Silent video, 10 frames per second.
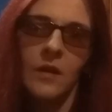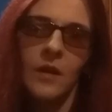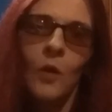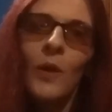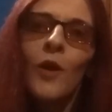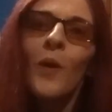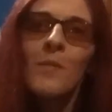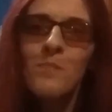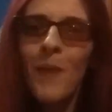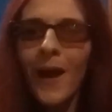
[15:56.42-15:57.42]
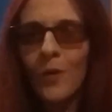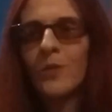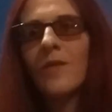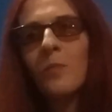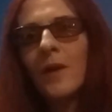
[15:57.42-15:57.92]
You know, we're going
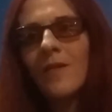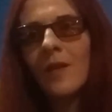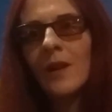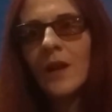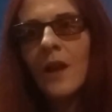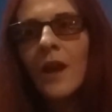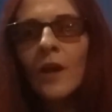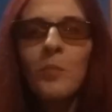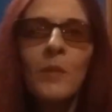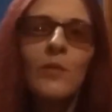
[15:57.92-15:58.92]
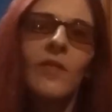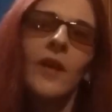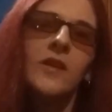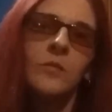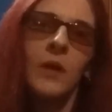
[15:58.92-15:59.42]
backwards, basically. You know, people
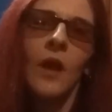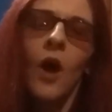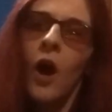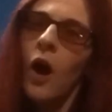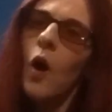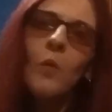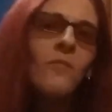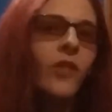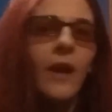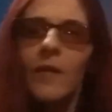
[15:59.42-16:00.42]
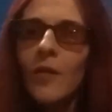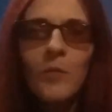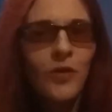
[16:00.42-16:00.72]
say to me, oh, things are